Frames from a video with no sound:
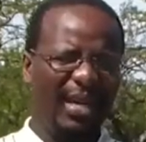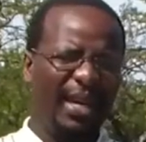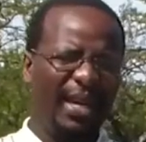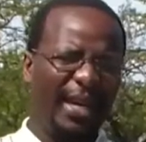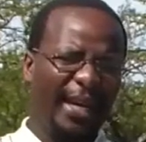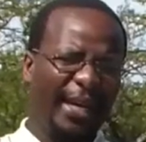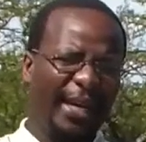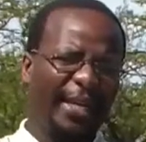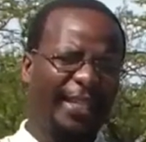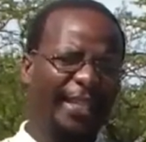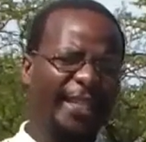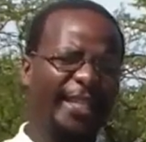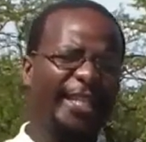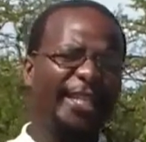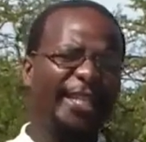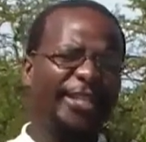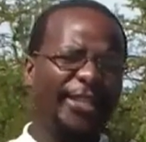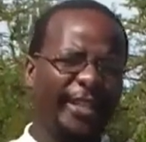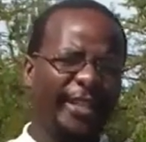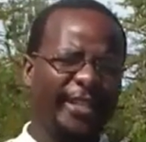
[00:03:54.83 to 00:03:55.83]
Isn't it
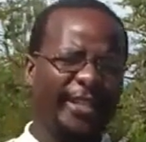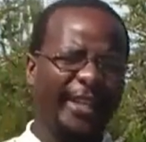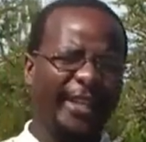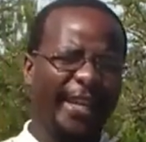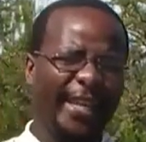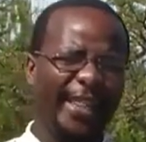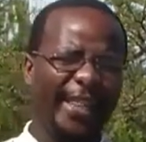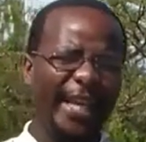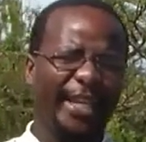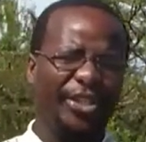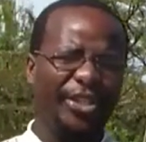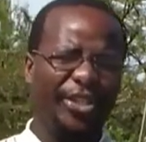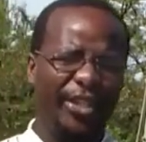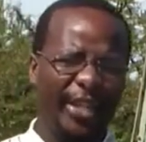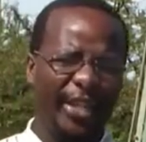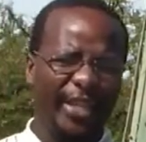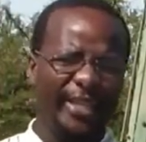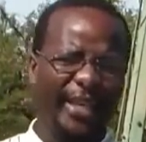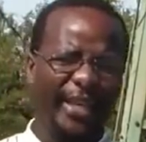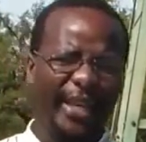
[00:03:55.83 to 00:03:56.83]
interesting that
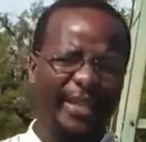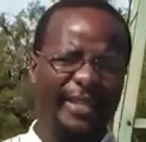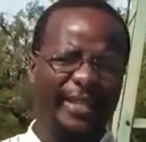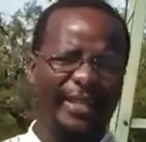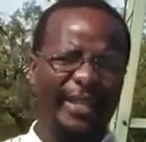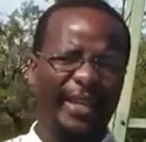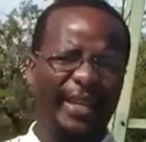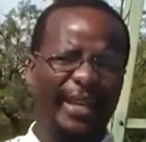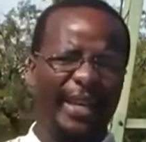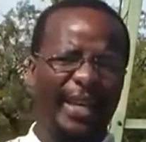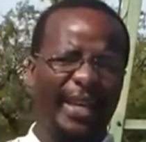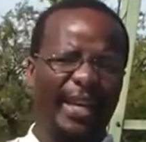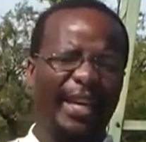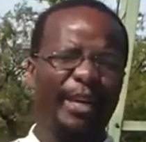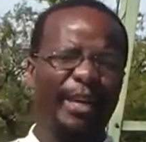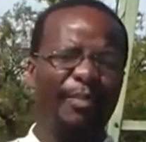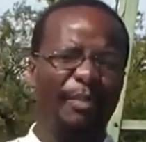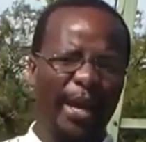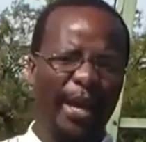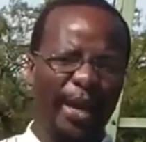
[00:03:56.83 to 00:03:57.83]
Jesus
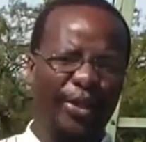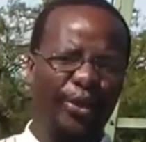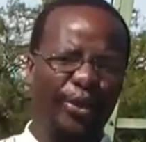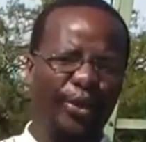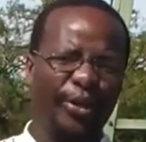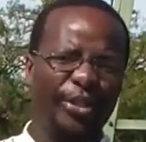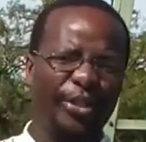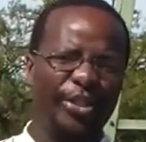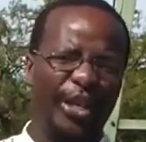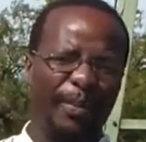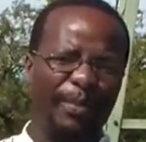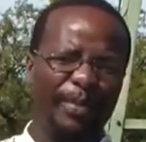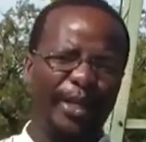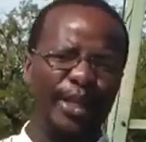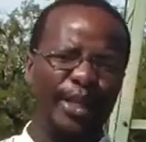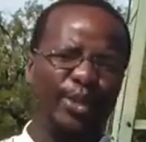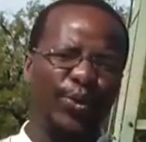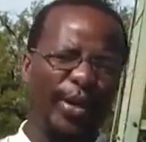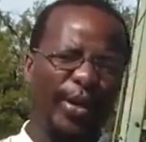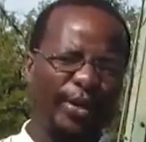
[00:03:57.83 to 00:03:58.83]
in Matthew chapter
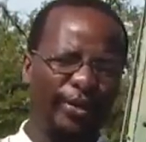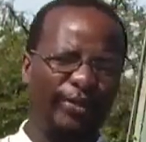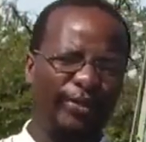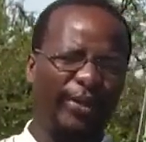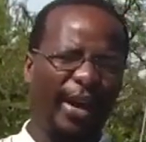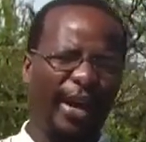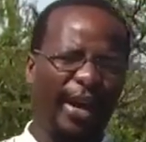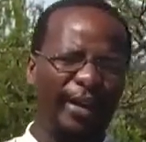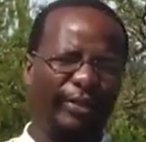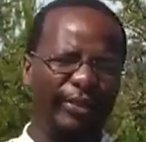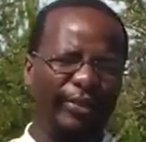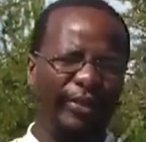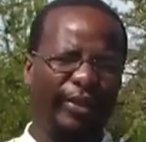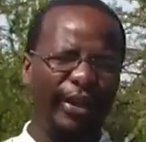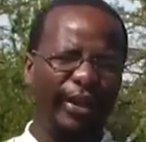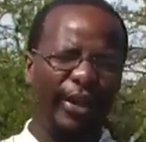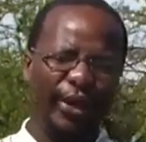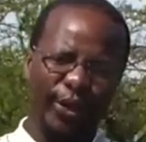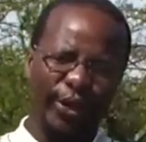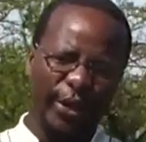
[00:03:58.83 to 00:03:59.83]
25,
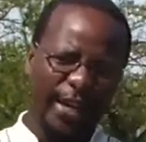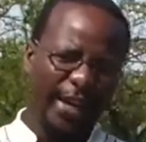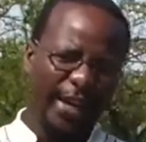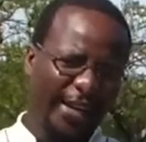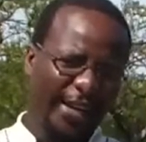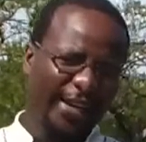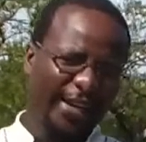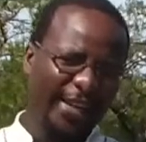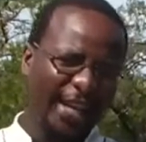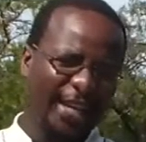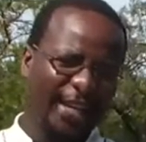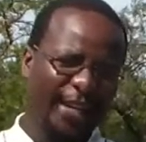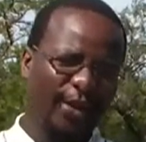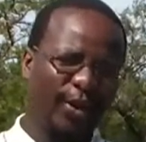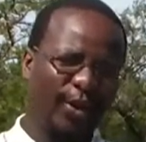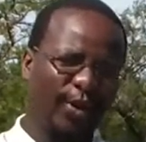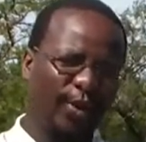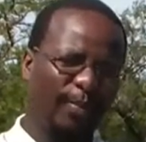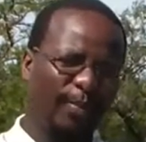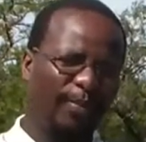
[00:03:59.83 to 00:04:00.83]
you can that at
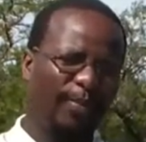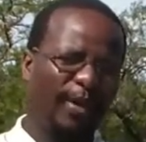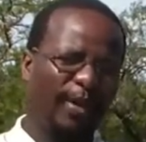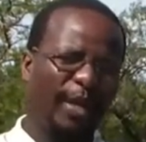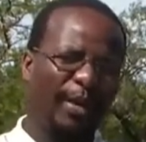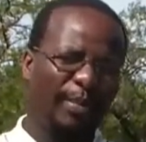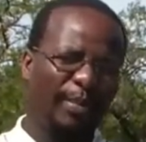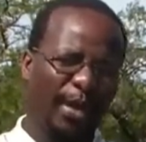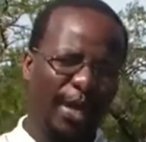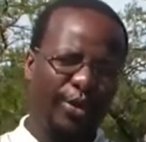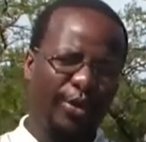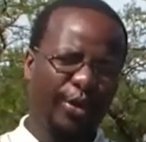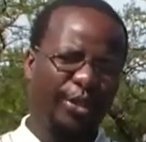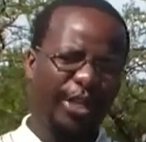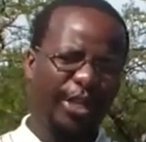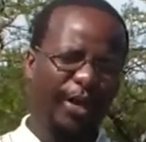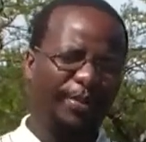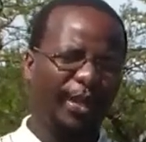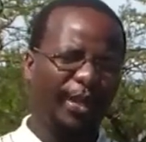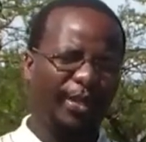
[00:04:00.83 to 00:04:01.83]
home, Matthew
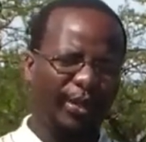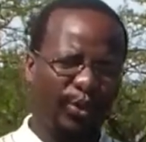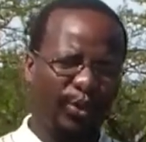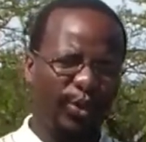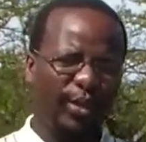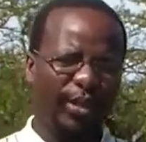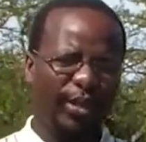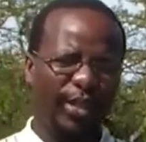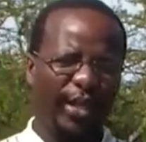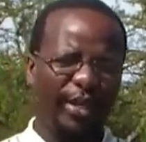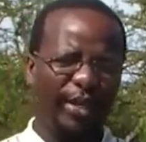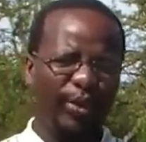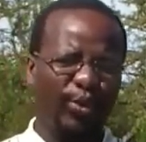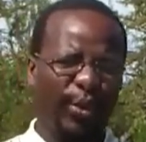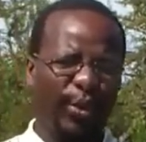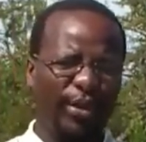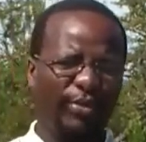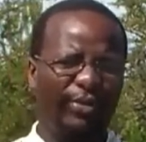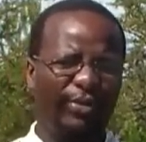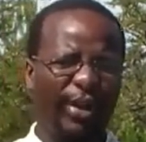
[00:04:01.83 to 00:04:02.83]
chapter
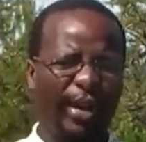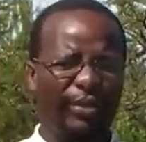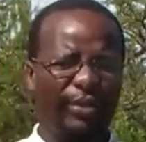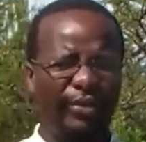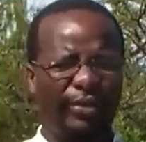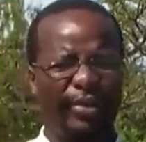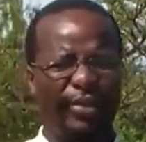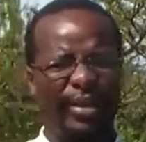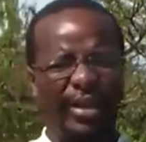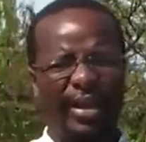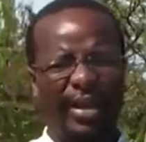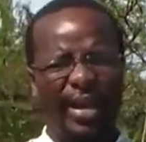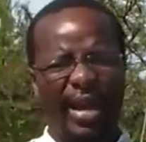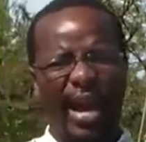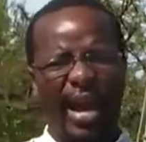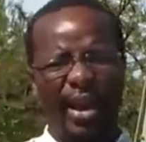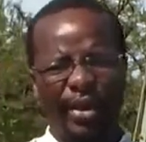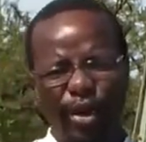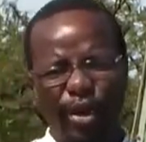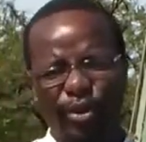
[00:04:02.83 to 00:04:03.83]
25,
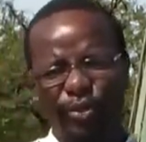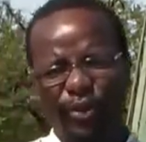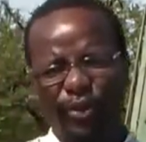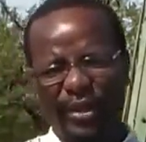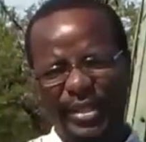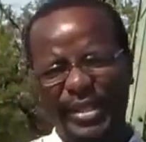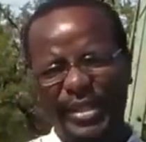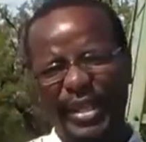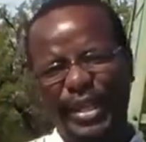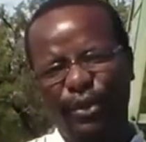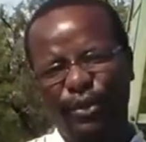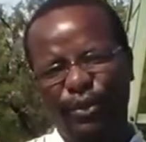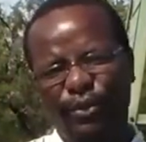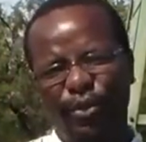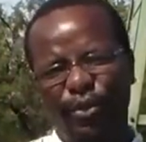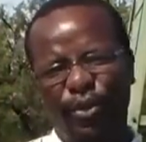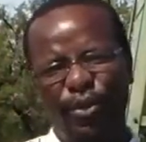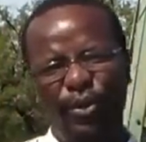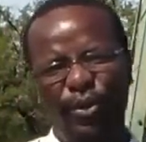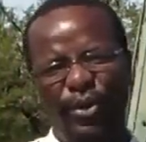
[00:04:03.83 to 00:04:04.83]
around verse
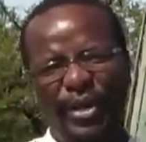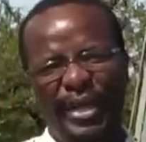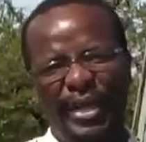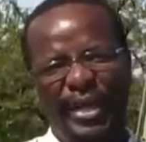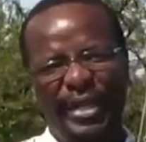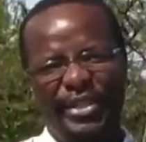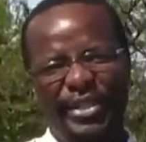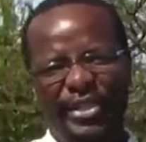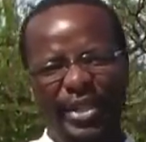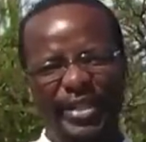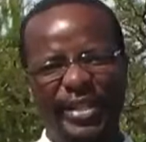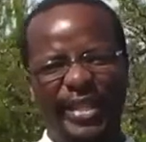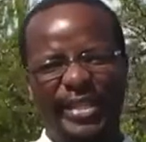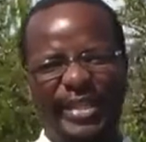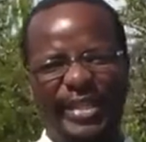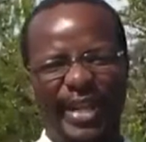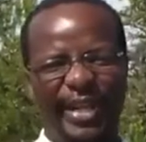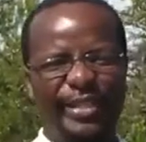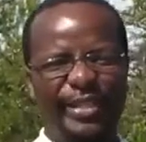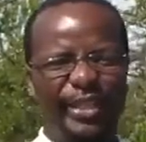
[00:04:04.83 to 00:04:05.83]
34, Jesus
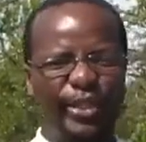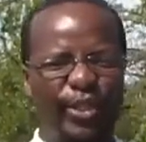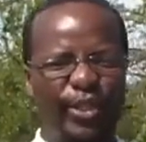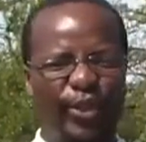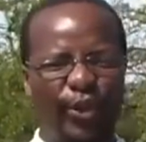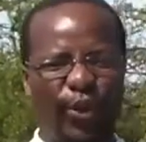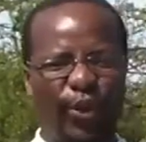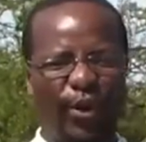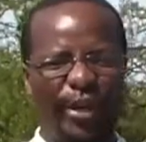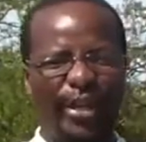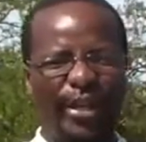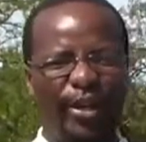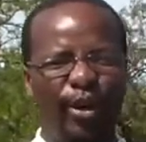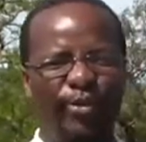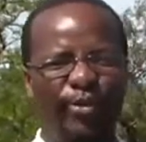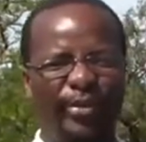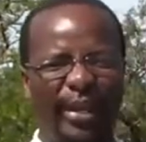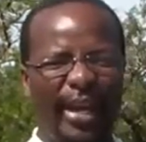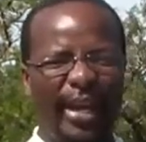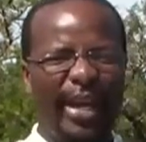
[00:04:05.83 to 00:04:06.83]
tells a story
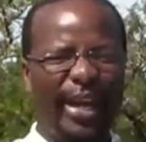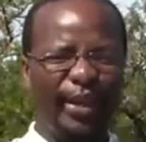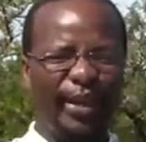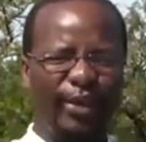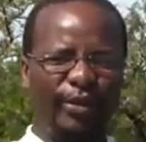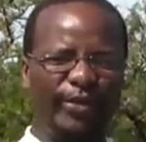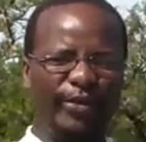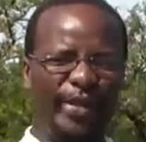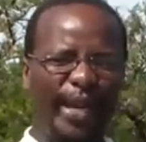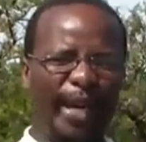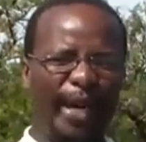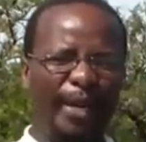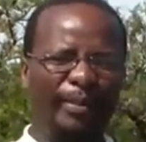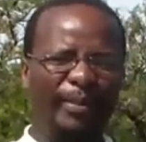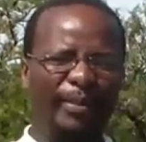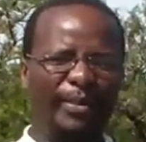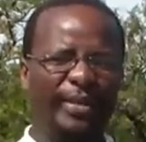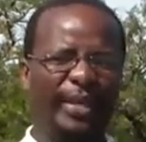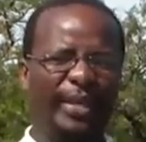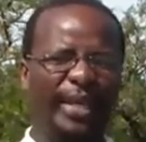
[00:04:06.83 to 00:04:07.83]
of the end of
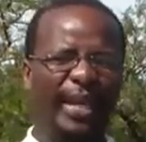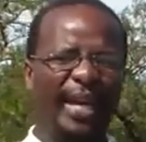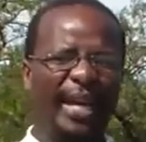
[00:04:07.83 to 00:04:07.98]
times.